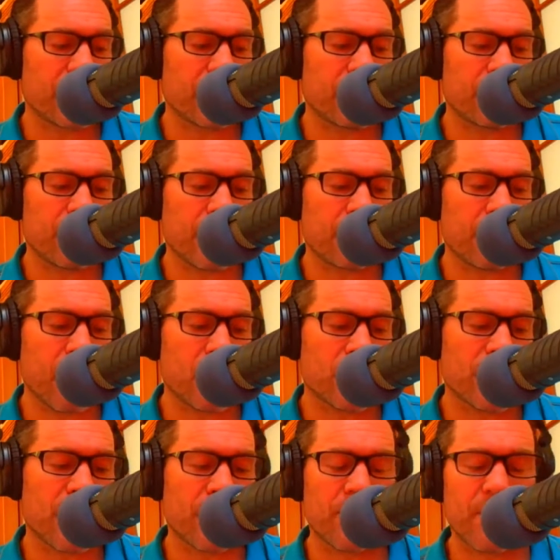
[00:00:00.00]
than
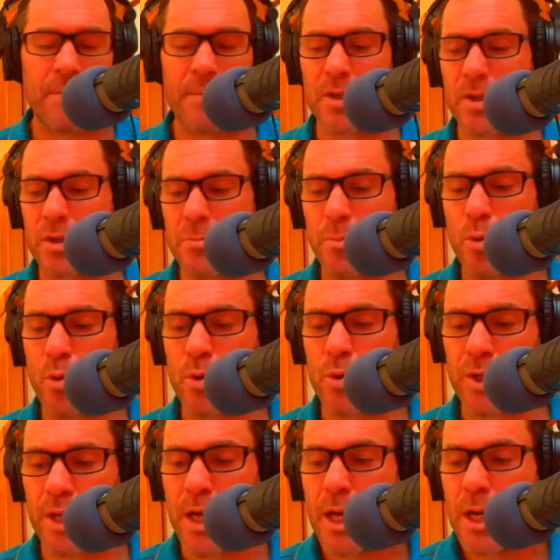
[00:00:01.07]
most other amateur sports. And